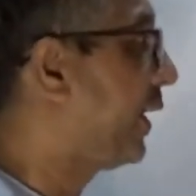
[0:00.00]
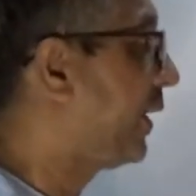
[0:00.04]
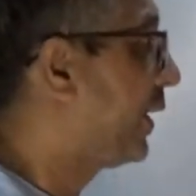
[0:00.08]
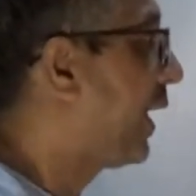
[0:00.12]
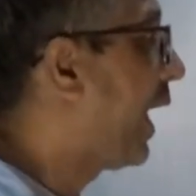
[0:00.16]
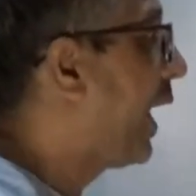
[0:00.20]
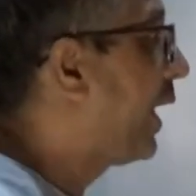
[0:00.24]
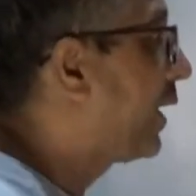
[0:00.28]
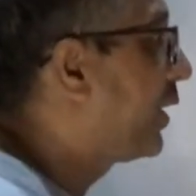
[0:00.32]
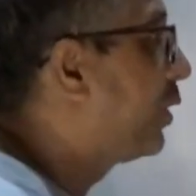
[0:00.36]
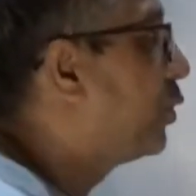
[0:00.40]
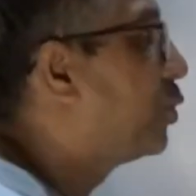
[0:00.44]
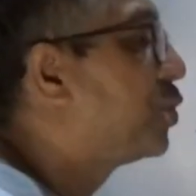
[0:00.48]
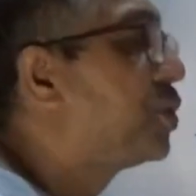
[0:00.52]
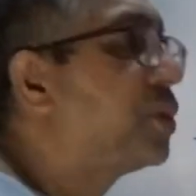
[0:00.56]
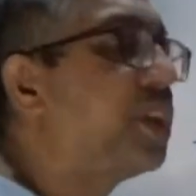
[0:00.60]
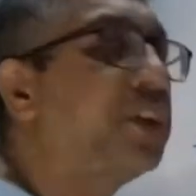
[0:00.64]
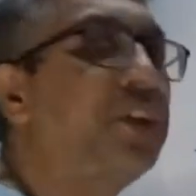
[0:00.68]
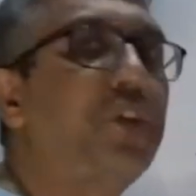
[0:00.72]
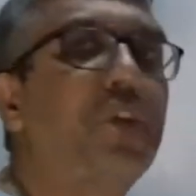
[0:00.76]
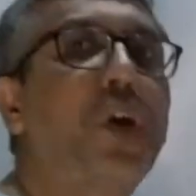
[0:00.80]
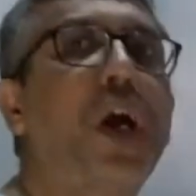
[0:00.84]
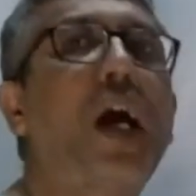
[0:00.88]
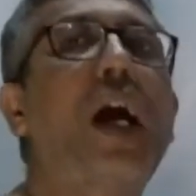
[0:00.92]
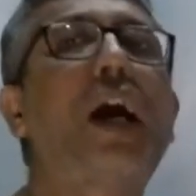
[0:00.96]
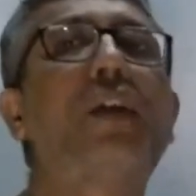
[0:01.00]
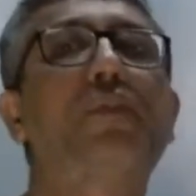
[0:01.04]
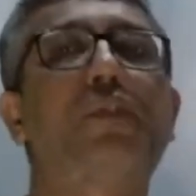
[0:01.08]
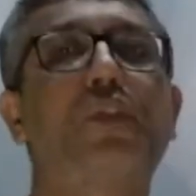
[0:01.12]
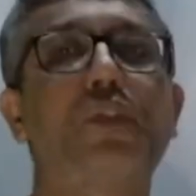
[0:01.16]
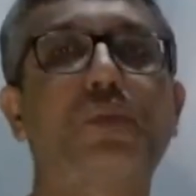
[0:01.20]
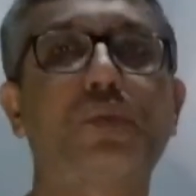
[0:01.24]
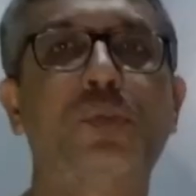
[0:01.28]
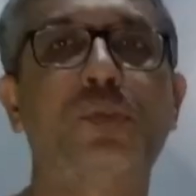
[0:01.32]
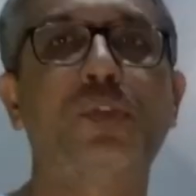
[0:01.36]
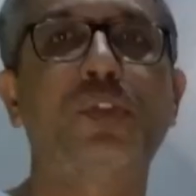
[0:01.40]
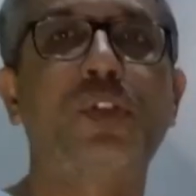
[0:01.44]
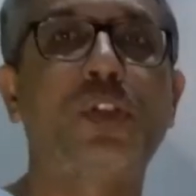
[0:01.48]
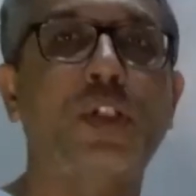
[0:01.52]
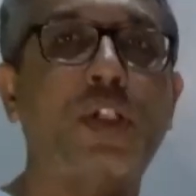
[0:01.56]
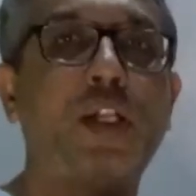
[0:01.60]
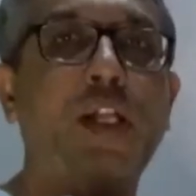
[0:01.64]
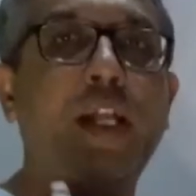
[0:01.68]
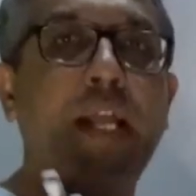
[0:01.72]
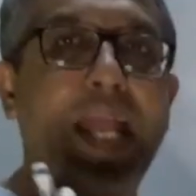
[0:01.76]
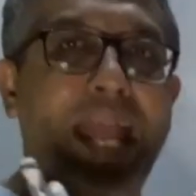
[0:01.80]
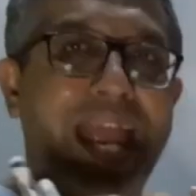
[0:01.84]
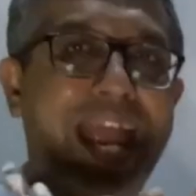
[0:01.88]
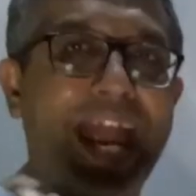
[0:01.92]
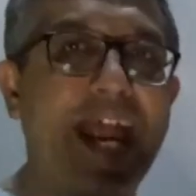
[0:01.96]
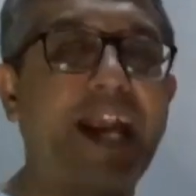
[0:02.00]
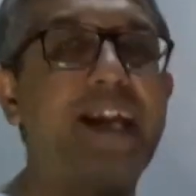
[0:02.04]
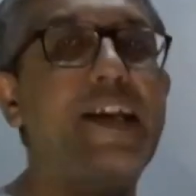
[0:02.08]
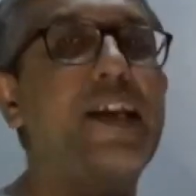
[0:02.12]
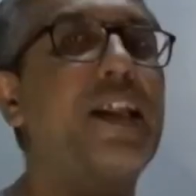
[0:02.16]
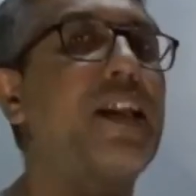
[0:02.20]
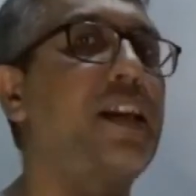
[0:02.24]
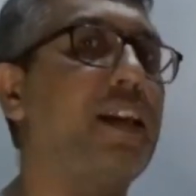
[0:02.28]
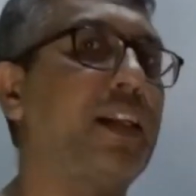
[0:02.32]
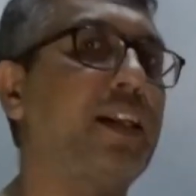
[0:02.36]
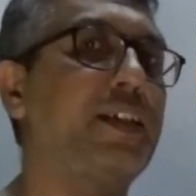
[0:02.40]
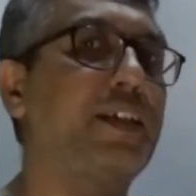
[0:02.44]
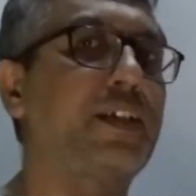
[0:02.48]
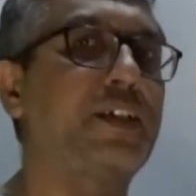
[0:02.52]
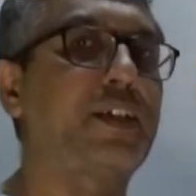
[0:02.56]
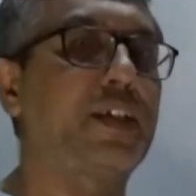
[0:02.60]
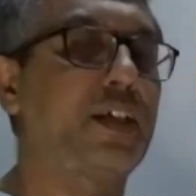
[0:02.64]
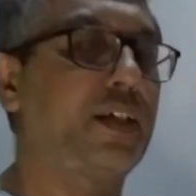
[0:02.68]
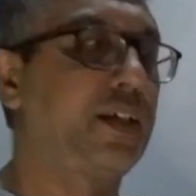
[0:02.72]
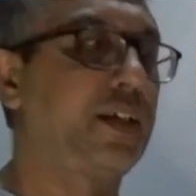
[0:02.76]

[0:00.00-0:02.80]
And that notion you have to handle